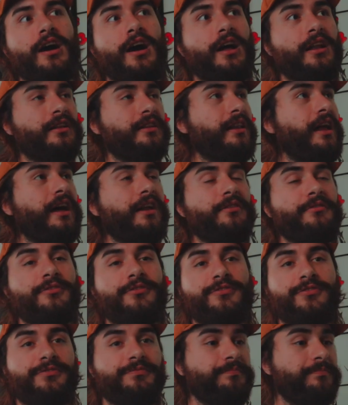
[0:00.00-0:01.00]
a lot
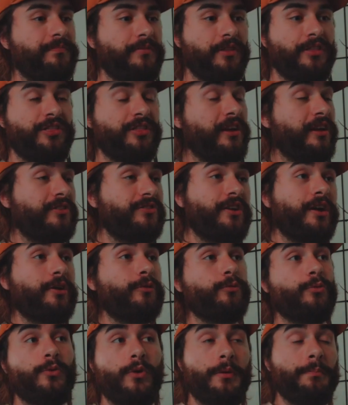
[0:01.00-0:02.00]
of the things I
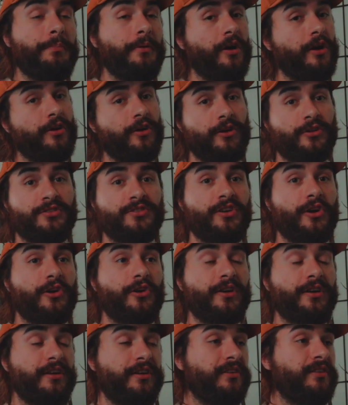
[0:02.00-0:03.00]
grew up on are
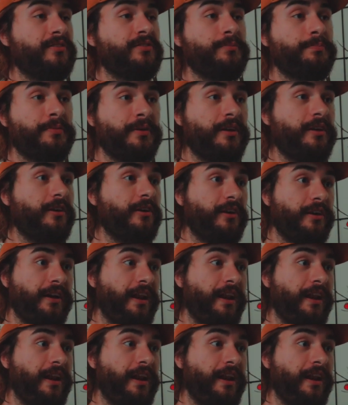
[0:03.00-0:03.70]
starting to disappear,